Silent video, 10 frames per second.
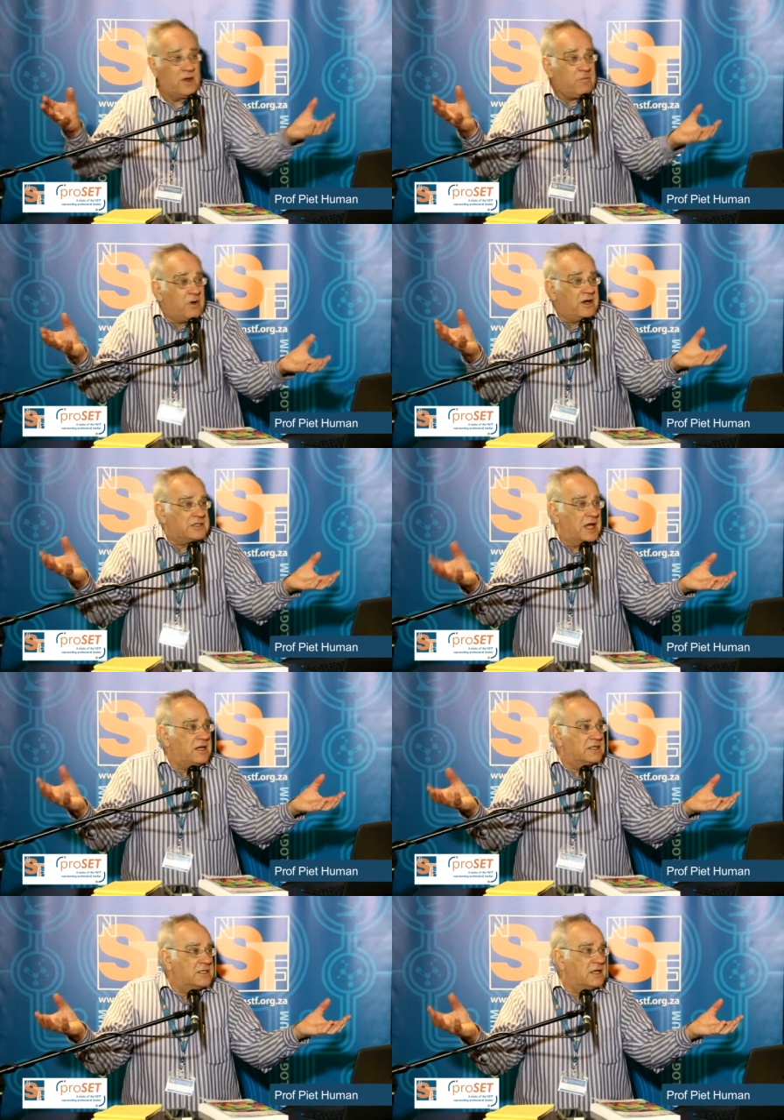we
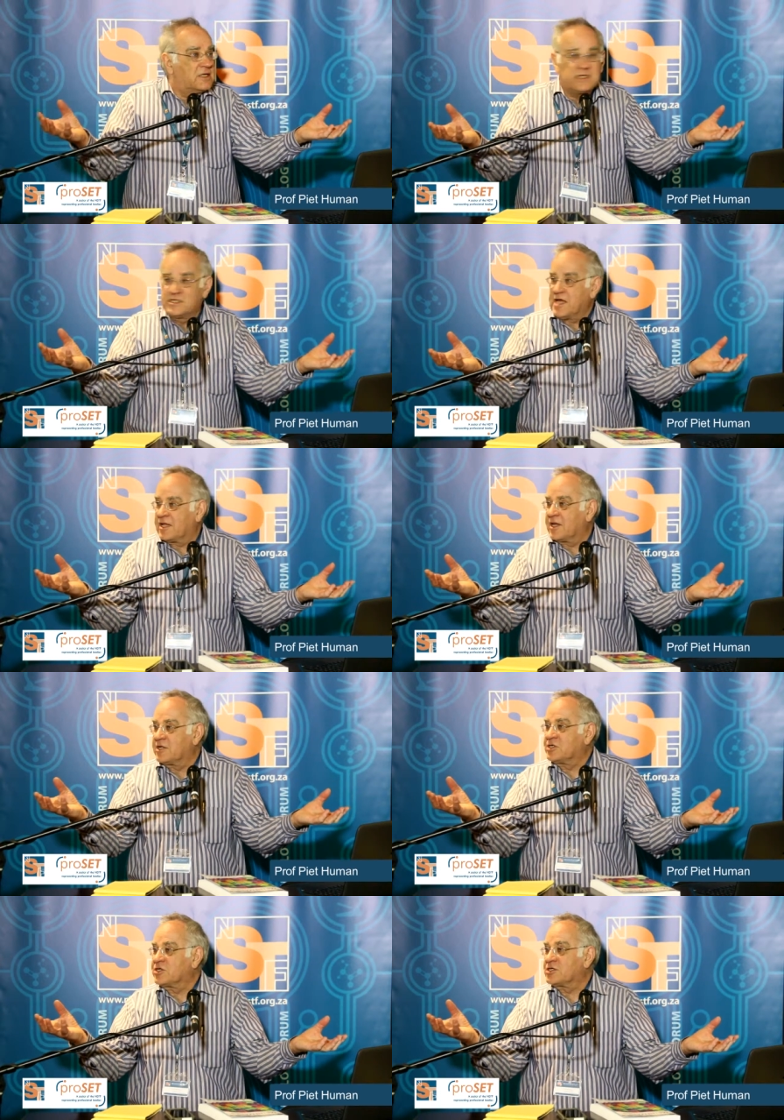present a certain sector
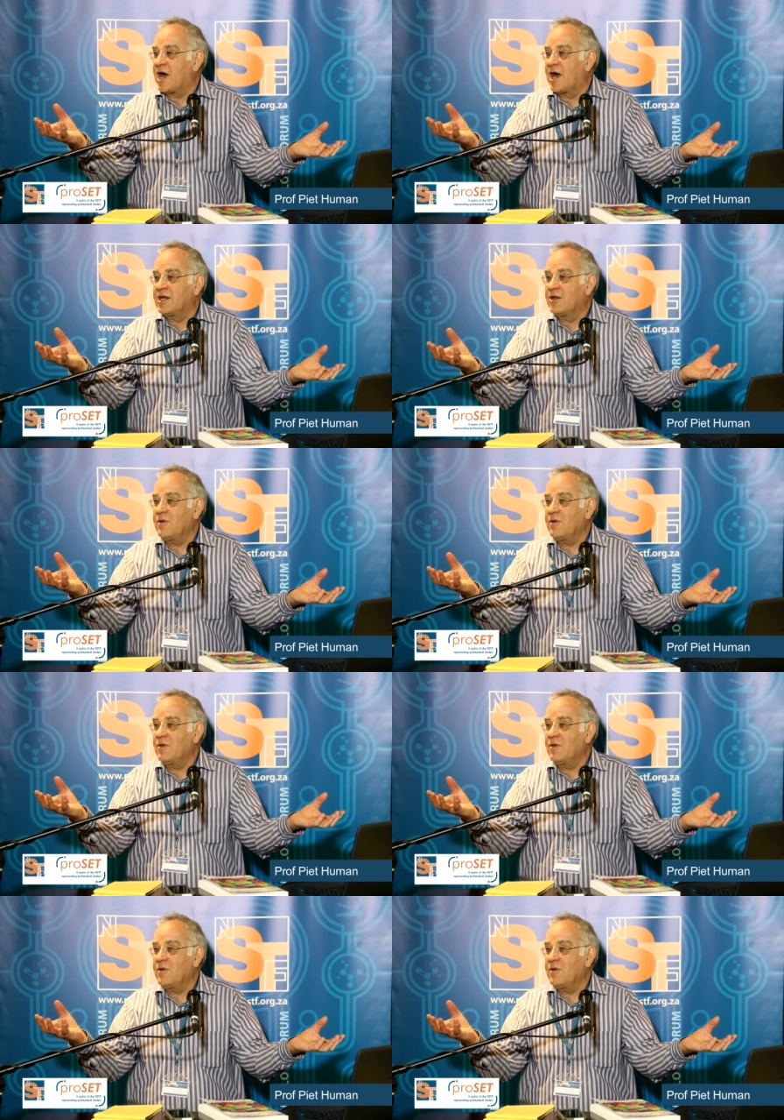in society.